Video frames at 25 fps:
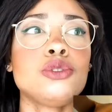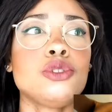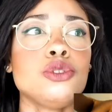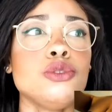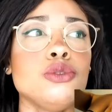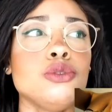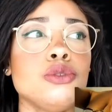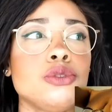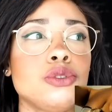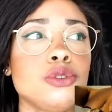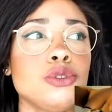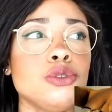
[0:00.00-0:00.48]

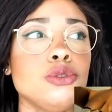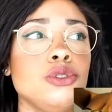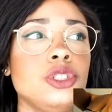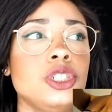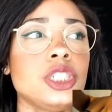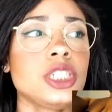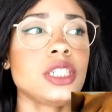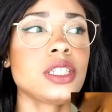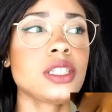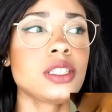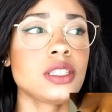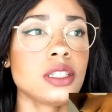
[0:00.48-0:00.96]
to to
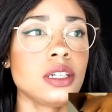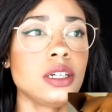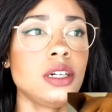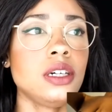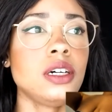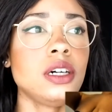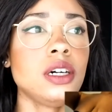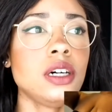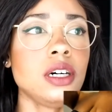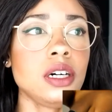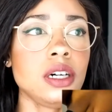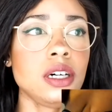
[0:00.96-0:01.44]
just
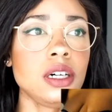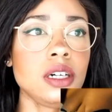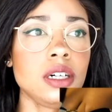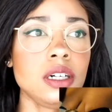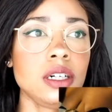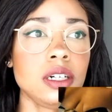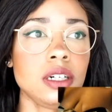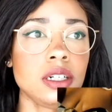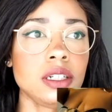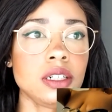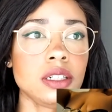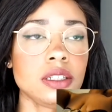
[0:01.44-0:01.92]
uh,
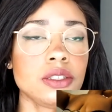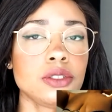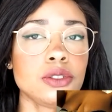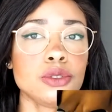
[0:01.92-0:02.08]
uh,